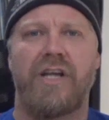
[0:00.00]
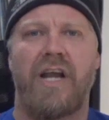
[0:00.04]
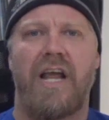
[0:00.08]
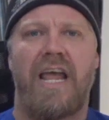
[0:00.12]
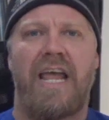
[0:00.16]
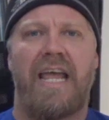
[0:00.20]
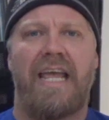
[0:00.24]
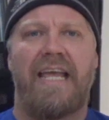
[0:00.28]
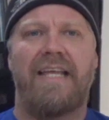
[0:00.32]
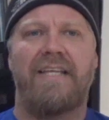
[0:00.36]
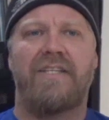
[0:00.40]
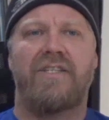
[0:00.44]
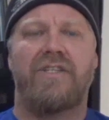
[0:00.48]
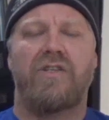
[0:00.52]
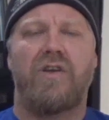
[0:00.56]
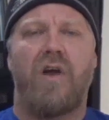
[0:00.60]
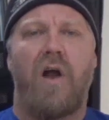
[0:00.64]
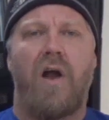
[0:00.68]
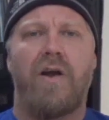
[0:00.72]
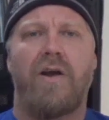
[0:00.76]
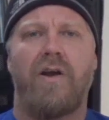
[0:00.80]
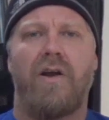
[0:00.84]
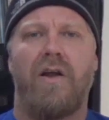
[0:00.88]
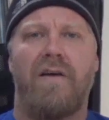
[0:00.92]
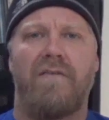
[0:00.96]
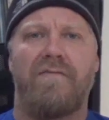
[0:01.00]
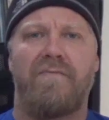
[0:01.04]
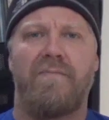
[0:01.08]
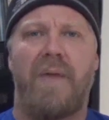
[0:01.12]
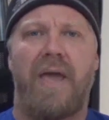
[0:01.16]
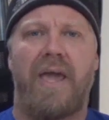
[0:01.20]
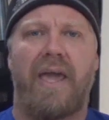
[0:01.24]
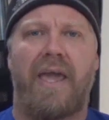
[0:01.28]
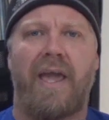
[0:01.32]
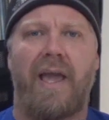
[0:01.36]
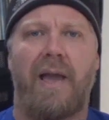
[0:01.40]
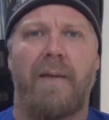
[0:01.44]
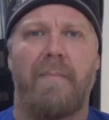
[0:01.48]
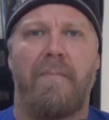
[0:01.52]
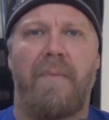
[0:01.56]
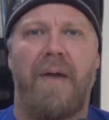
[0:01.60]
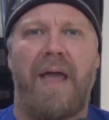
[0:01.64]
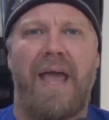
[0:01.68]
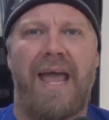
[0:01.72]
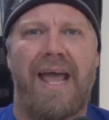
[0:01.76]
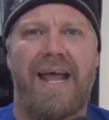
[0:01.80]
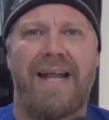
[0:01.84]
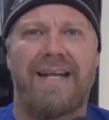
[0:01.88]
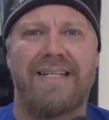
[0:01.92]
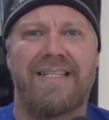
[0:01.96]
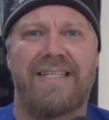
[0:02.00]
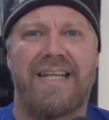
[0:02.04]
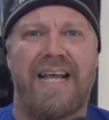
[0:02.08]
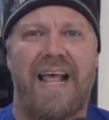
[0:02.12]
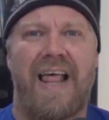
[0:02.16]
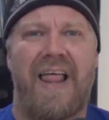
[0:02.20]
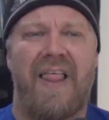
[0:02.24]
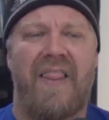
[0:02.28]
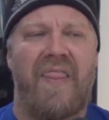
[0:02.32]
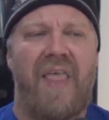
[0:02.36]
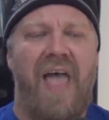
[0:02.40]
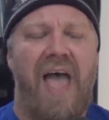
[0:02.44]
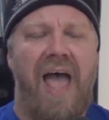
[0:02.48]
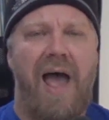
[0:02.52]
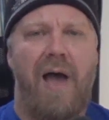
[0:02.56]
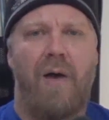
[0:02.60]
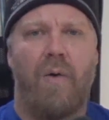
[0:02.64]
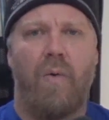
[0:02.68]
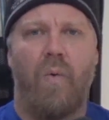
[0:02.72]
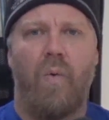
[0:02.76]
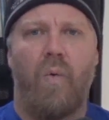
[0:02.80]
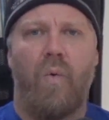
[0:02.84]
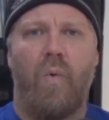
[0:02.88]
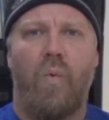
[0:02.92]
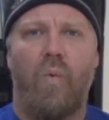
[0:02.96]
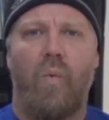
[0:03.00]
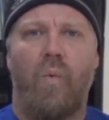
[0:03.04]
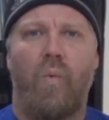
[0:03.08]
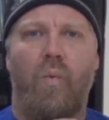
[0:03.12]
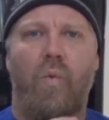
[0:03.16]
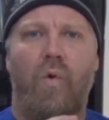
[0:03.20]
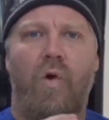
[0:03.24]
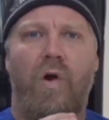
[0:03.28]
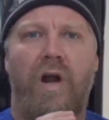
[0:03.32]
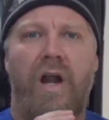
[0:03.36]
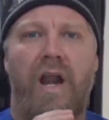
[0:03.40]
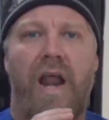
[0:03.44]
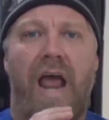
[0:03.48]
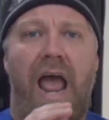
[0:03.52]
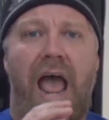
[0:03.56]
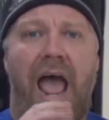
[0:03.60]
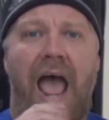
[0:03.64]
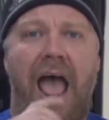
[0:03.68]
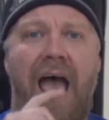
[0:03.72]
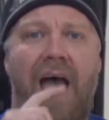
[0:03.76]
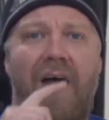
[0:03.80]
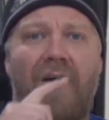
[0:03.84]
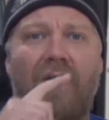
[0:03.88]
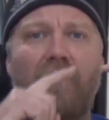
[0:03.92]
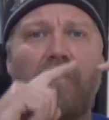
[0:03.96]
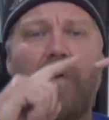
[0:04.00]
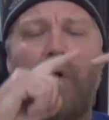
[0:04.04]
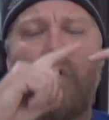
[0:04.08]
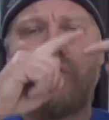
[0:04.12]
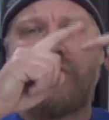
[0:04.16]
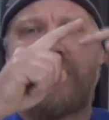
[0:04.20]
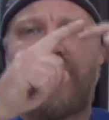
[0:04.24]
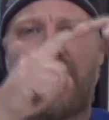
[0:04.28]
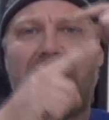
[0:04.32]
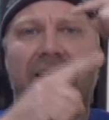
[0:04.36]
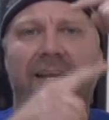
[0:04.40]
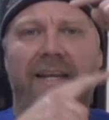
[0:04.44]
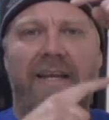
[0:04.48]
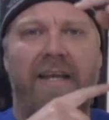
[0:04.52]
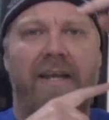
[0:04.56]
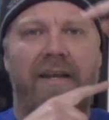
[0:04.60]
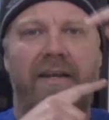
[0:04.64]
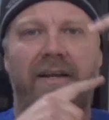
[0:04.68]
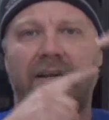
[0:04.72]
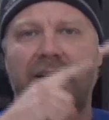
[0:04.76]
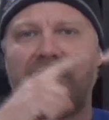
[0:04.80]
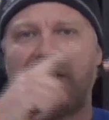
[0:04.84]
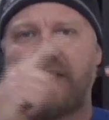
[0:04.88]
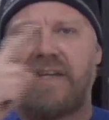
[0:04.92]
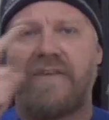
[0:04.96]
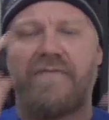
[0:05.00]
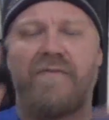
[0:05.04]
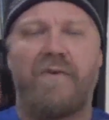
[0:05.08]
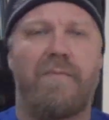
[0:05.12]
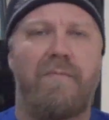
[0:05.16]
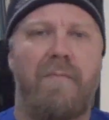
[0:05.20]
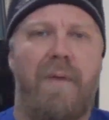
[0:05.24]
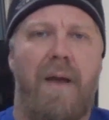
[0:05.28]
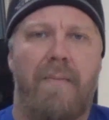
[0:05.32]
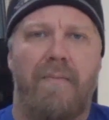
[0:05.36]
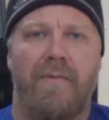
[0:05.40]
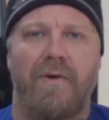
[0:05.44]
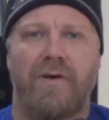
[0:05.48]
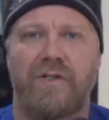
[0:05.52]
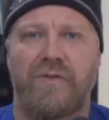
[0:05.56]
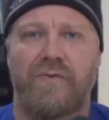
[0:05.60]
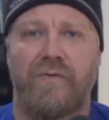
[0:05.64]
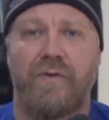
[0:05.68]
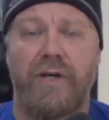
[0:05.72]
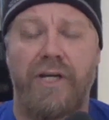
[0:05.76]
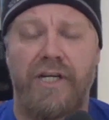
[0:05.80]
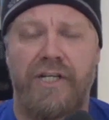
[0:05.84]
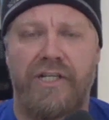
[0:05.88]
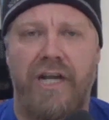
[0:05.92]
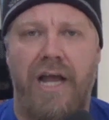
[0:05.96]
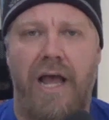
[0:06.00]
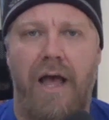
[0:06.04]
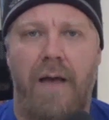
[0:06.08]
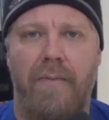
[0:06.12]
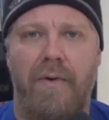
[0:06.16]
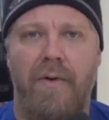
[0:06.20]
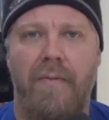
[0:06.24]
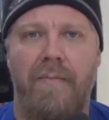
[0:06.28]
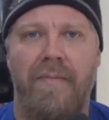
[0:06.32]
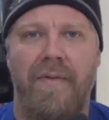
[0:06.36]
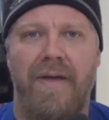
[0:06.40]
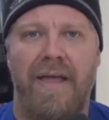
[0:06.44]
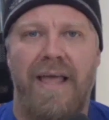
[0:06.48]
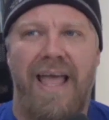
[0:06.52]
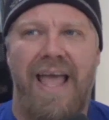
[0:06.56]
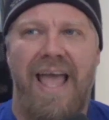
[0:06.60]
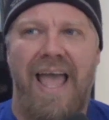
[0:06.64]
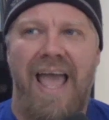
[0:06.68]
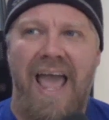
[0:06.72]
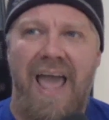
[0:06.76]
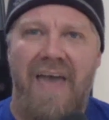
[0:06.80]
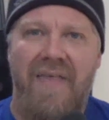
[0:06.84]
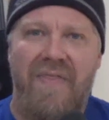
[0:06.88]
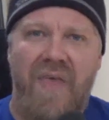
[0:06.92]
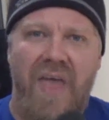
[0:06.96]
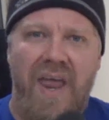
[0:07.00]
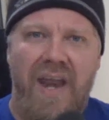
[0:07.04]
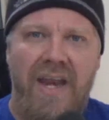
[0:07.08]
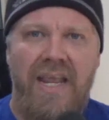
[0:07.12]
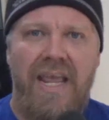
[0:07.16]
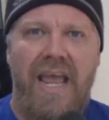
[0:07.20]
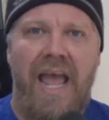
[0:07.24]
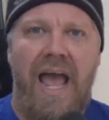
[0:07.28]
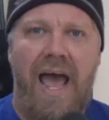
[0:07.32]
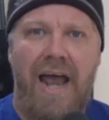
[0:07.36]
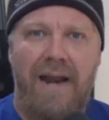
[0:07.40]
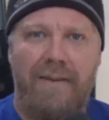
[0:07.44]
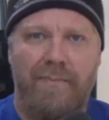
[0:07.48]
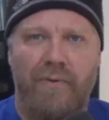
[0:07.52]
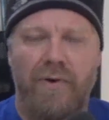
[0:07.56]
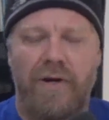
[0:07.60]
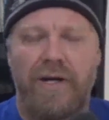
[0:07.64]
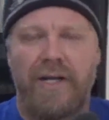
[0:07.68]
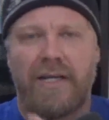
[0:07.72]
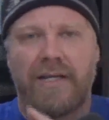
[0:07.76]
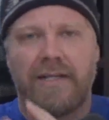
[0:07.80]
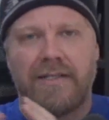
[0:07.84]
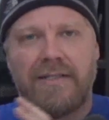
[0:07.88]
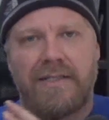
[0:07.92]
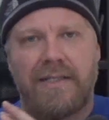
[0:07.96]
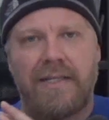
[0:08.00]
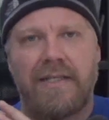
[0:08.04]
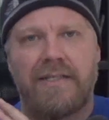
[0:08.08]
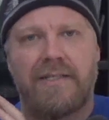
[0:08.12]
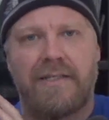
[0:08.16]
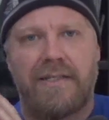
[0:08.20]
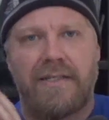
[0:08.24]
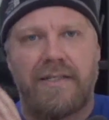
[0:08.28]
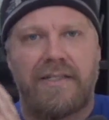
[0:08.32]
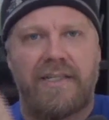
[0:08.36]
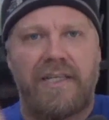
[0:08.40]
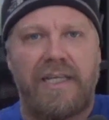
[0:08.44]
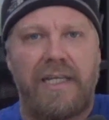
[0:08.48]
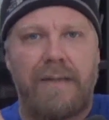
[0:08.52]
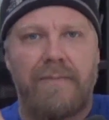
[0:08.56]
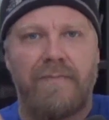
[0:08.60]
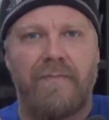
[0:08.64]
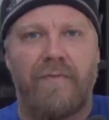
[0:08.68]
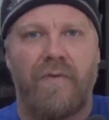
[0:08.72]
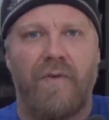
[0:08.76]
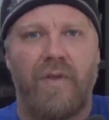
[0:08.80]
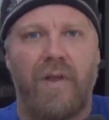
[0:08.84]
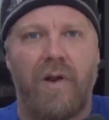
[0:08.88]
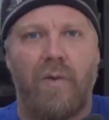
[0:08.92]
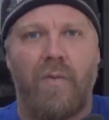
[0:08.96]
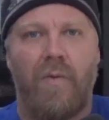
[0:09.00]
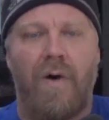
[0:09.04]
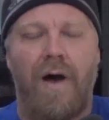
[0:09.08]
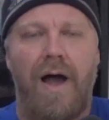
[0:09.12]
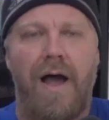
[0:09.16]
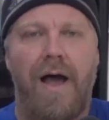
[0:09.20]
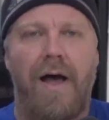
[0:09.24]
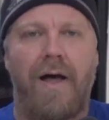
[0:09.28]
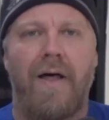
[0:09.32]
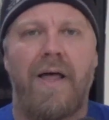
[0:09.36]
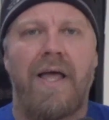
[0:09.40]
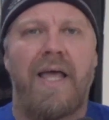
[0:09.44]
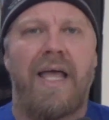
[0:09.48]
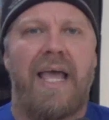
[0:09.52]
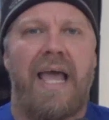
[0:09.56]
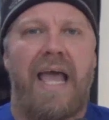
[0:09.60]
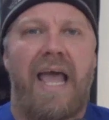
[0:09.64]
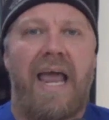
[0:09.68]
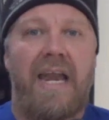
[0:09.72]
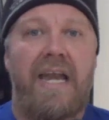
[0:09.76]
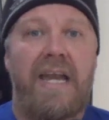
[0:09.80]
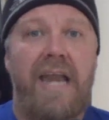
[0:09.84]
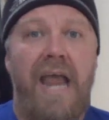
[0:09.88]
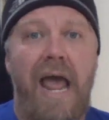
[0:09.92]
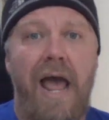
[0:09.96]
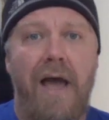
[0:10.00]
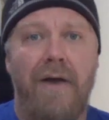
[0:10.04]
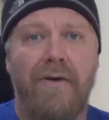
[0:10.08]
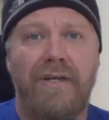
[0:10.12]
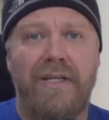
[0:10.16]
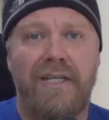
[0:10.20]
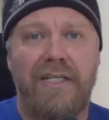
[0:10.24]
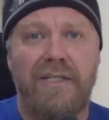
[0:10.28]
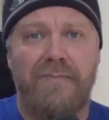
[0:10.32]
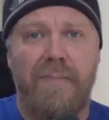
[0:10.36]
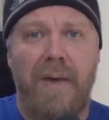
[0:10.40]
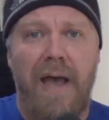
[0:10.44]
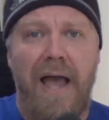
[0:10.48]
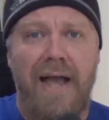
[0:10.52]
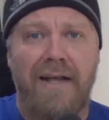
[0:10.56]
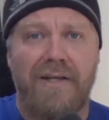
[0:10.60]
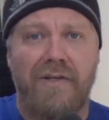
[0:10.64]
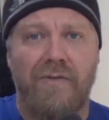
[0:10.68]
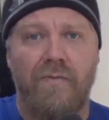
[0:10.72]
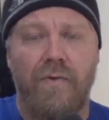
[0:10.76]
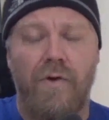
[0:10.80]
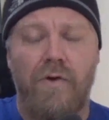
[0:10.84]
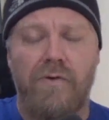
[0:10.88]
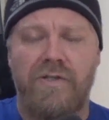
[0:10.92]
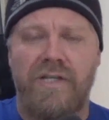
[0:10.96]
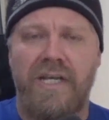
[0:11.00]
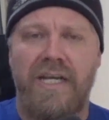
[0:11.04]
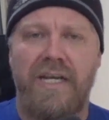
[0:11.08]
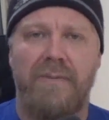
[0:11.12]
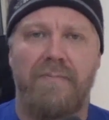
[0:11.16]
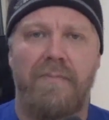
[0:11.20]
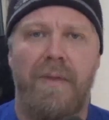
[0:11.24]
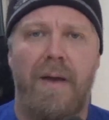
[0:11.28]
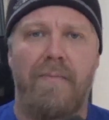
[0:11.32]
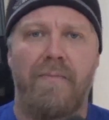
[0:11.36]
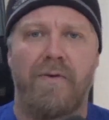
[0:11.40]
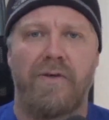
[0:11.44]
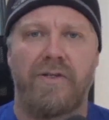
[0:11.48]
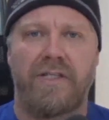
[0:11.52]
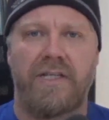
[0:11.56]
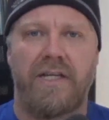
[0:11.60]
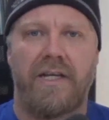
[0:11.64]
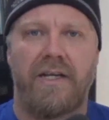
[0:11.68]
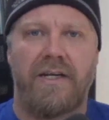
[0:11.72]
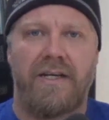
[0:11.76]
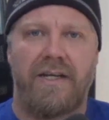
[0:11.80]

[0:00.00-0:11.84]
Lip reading: he started off making a band that would rotate in different members for each album. And then he had a pretty consistent team for a little while. And now he's back to rotating members in.